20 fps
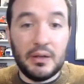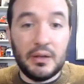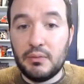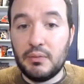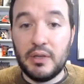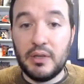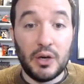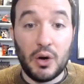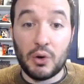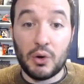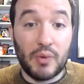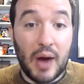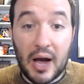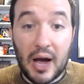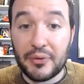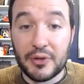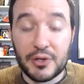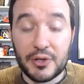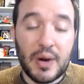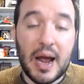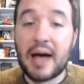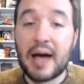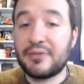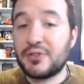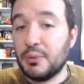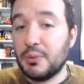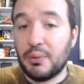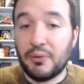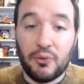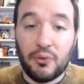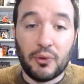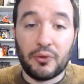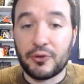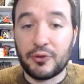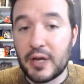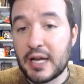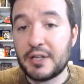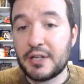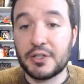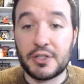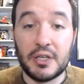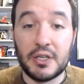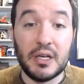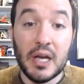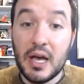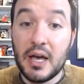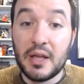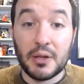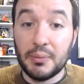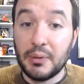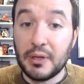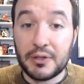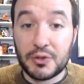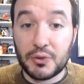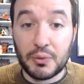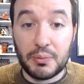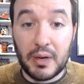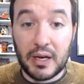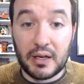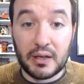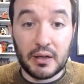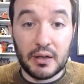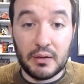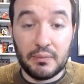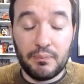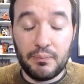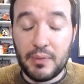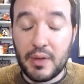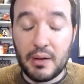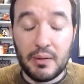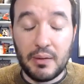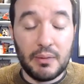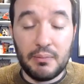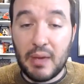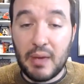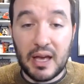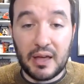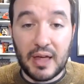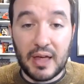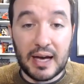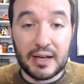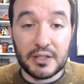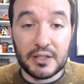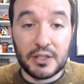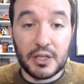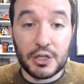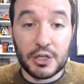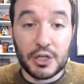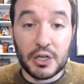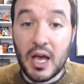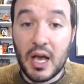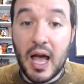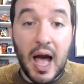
you know around the draft. So before free agency, the Blazers would make make that decision.